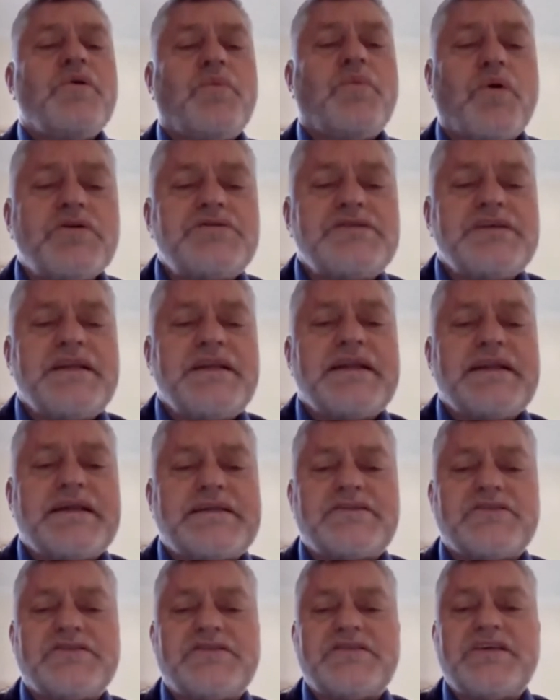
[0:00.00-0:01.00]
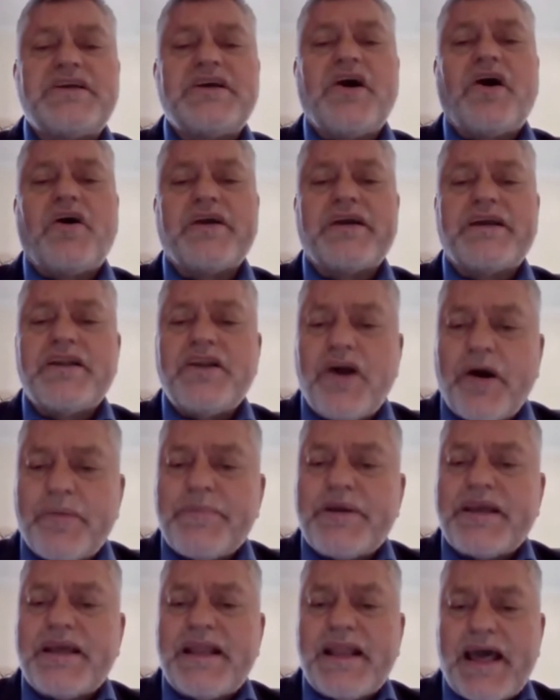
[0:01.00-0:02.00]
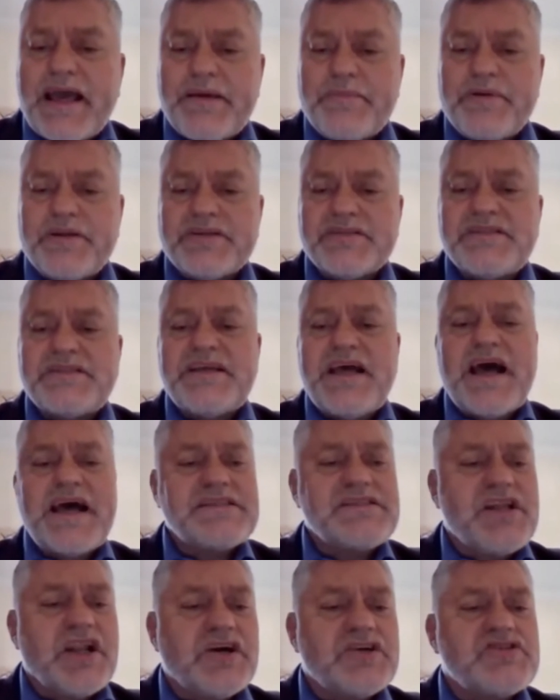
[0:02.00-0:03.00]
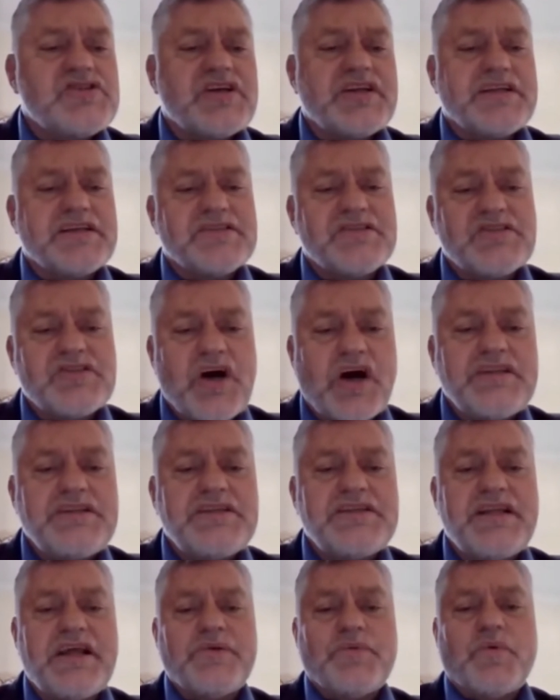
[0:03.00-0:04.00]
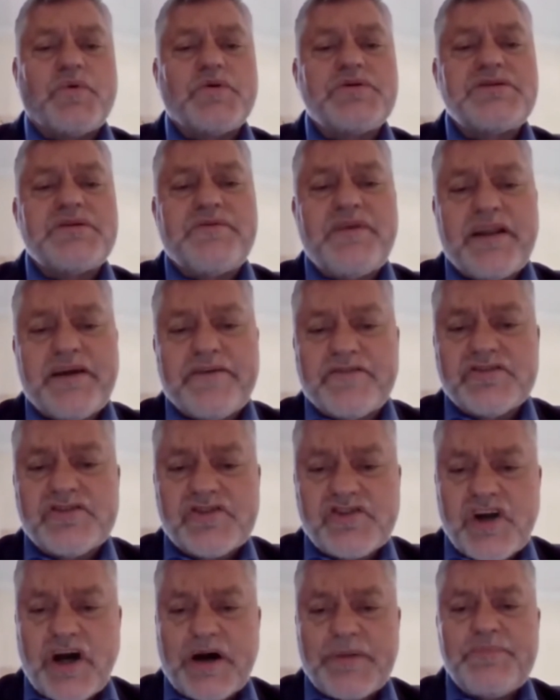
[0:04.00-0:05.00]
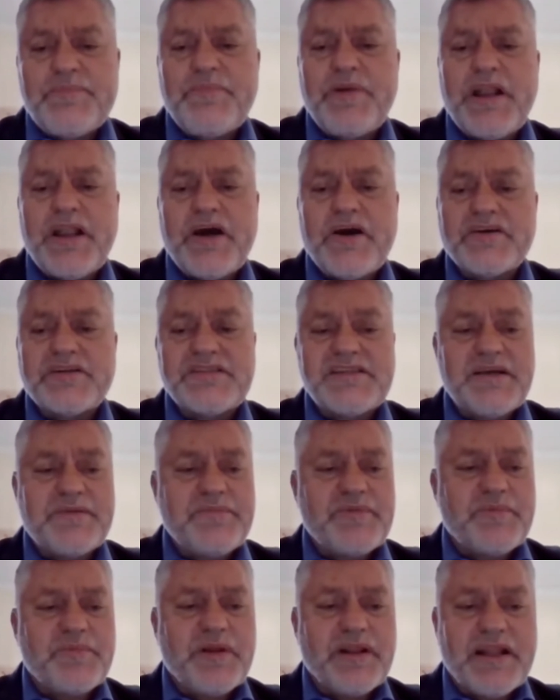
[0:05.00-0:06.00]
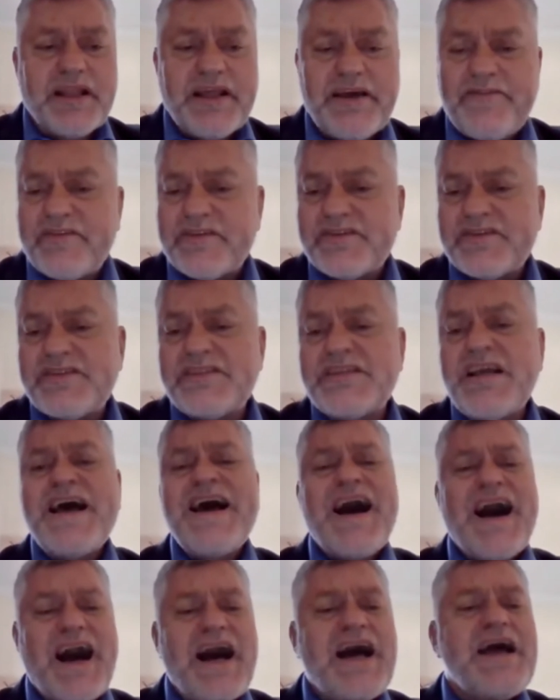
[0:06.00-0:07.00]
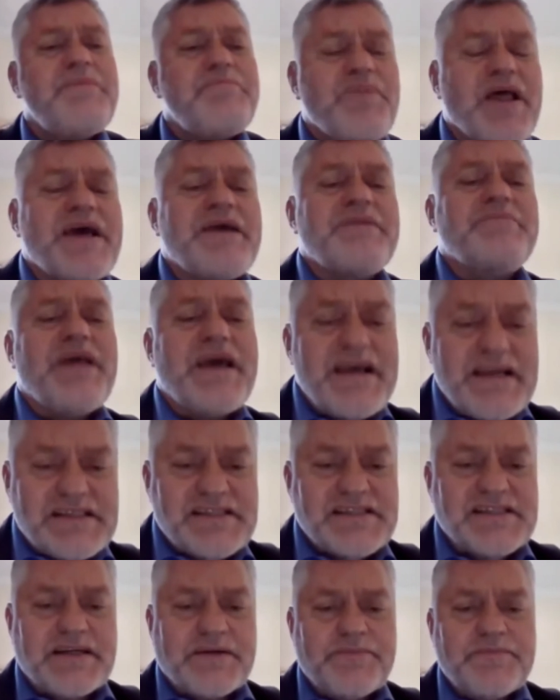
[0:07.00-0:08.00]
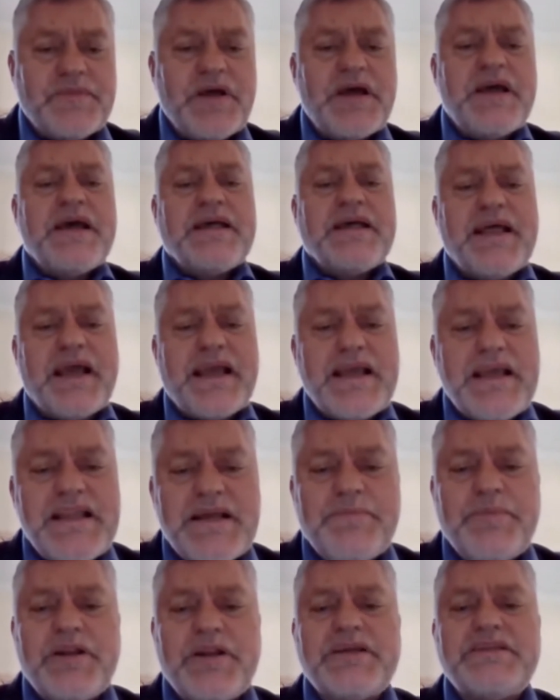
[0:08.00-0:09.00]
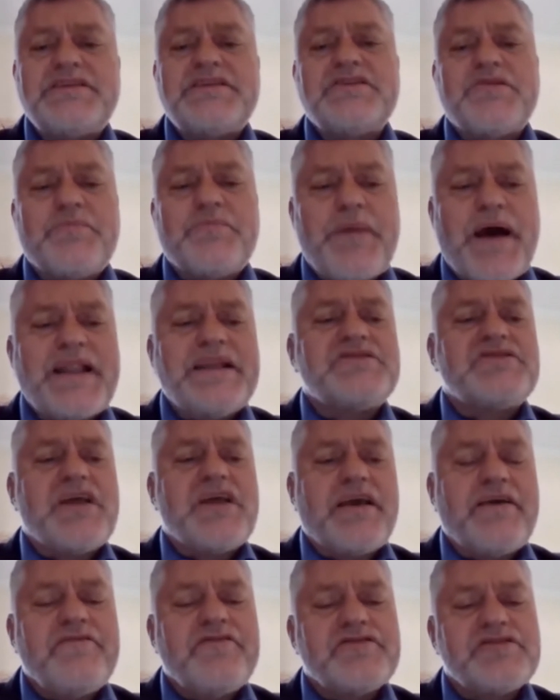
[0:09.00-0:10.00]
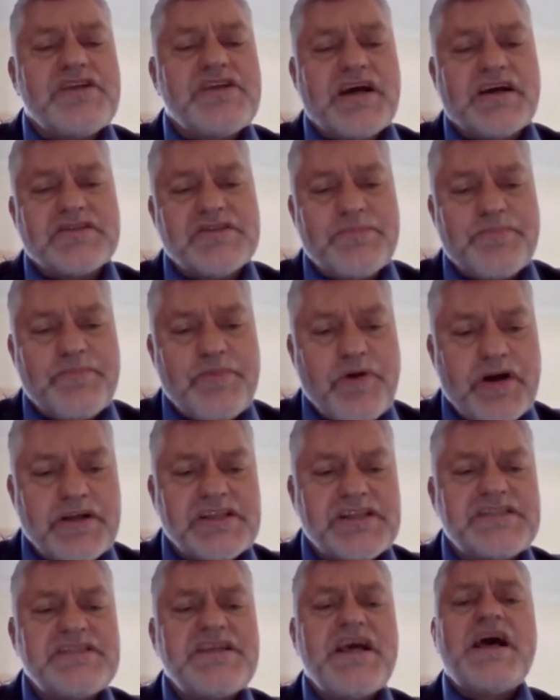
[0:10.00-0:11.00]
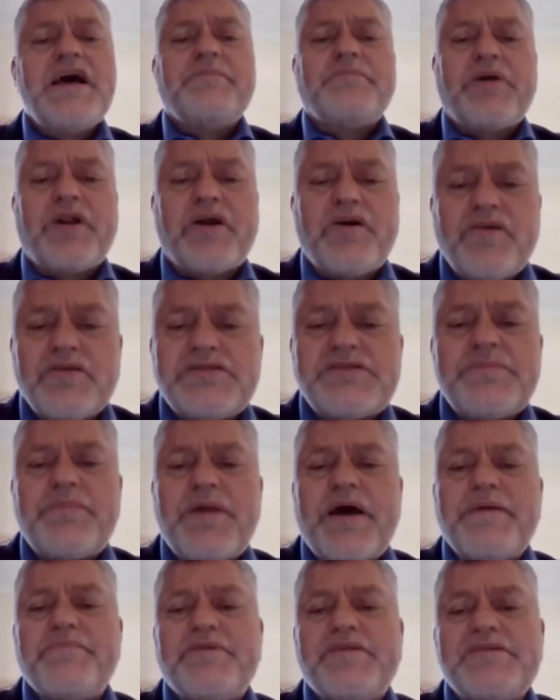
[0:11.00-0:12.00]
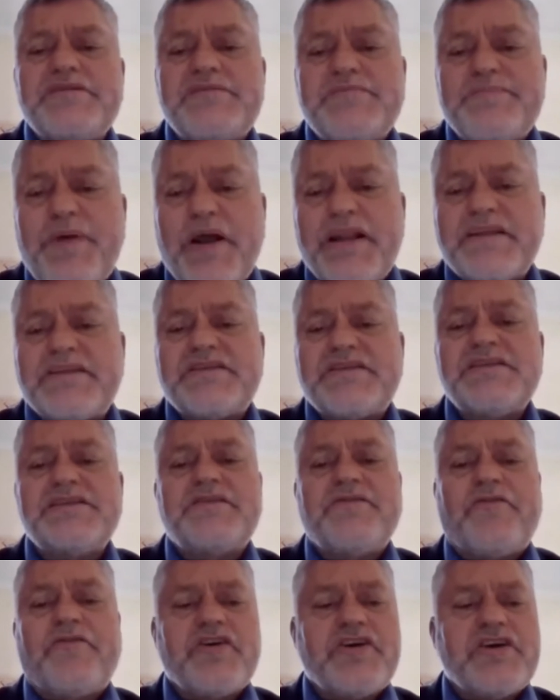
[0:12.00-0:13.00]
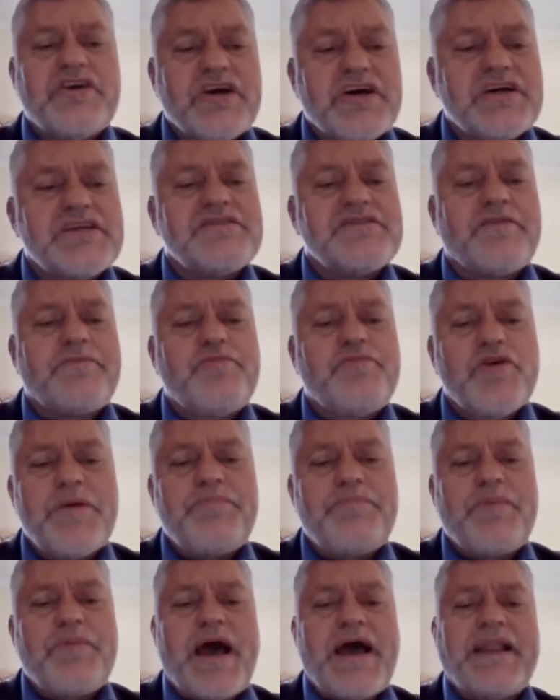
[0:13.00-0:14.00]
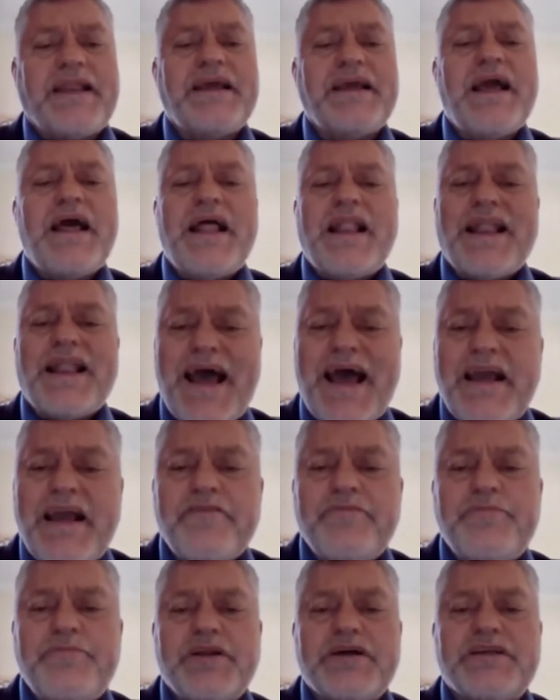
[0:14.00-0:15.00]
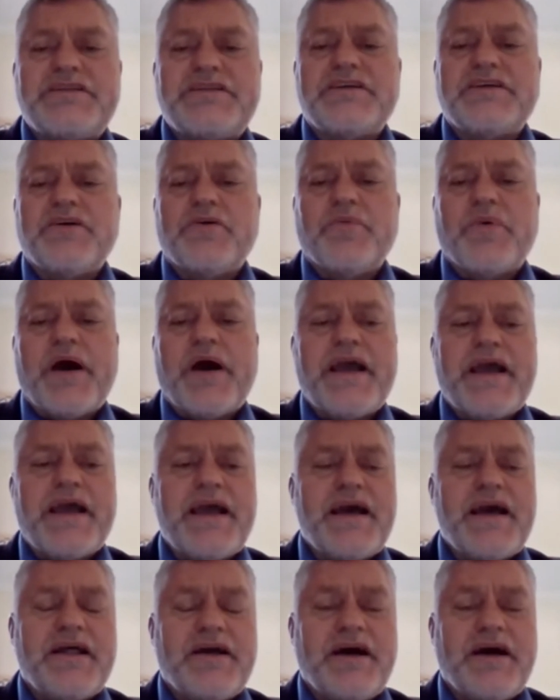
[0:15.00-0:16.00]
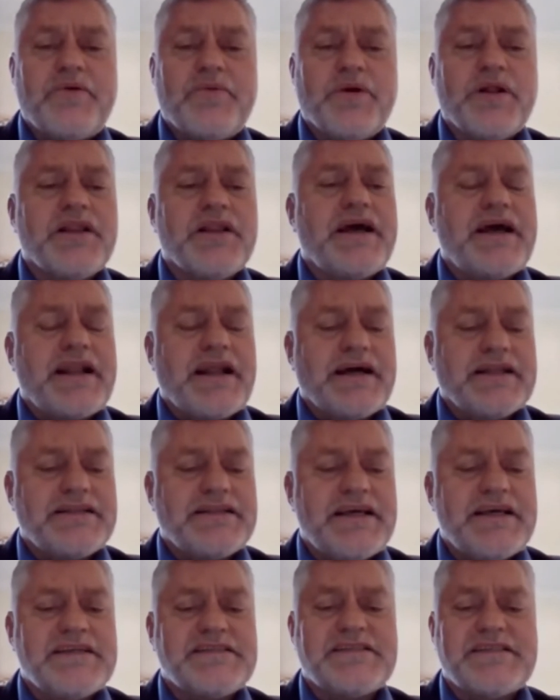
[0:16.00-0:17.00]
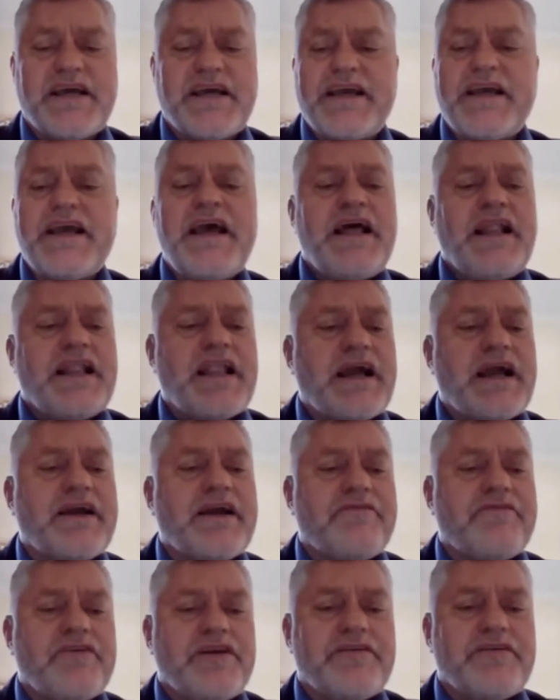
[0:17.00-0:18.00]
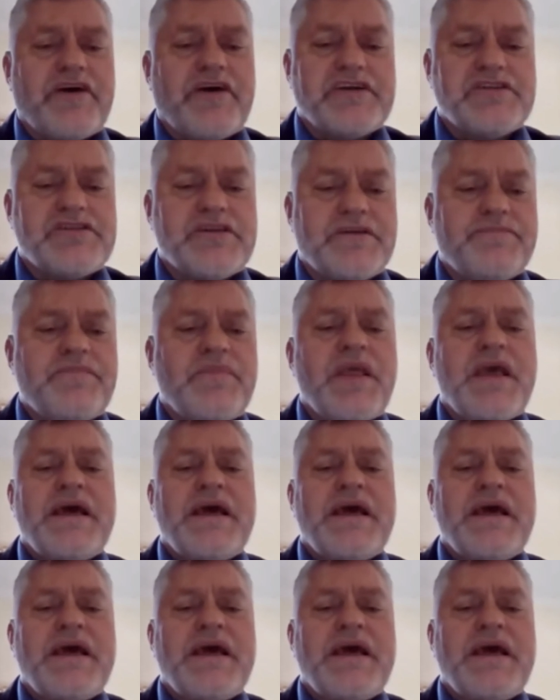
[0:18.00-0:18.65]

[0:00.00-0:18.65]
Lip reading: Water and electricity are economic enablers. As load shedding started and water levels dropped below acceptable levels, I blame Eskom, their inability to manage their infrastructure projects, but I also blame municipalities for years of poor planning, lack of political will, and I dare say, lack of innovation.